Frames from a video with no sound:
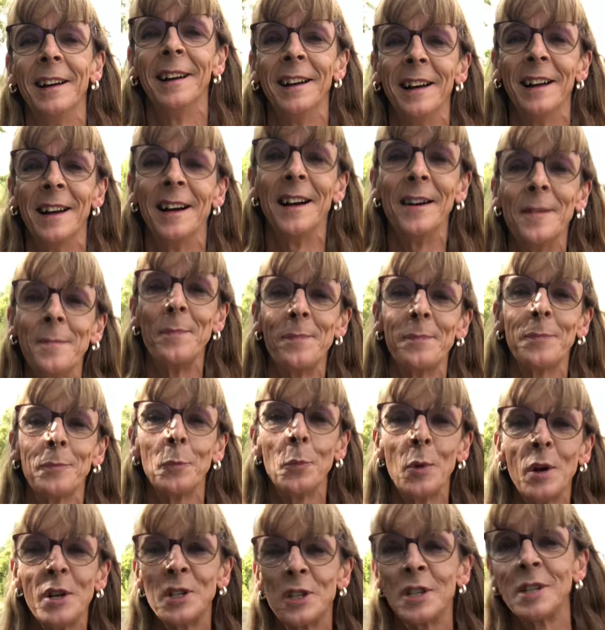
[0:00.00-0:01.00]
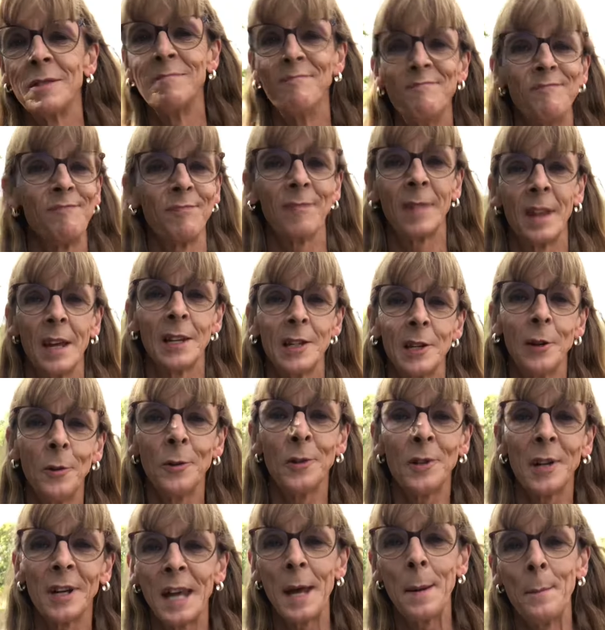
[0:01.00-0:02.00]
am. Which, as long
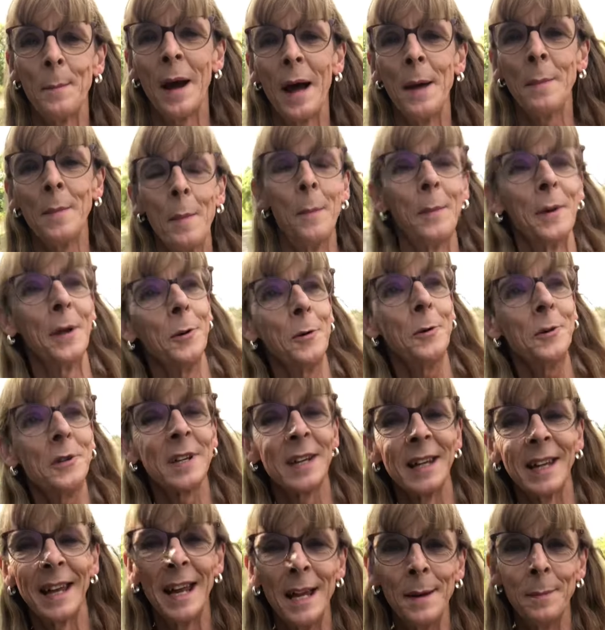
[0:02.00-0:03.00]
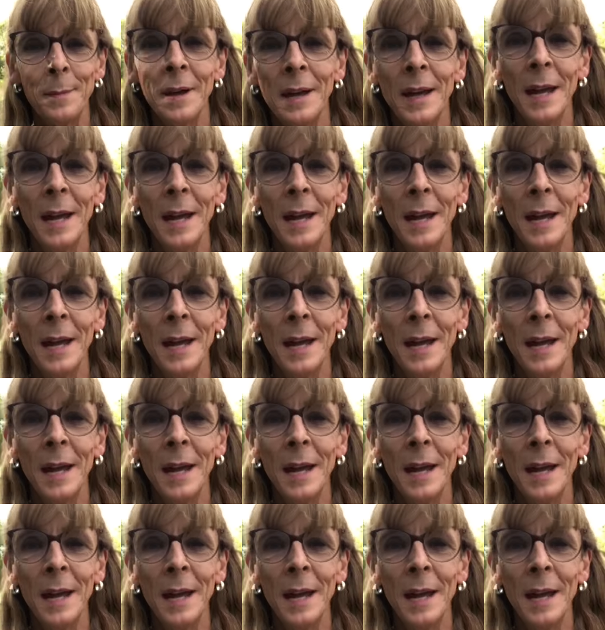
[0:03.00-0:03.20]
as I keep paying my bills and keep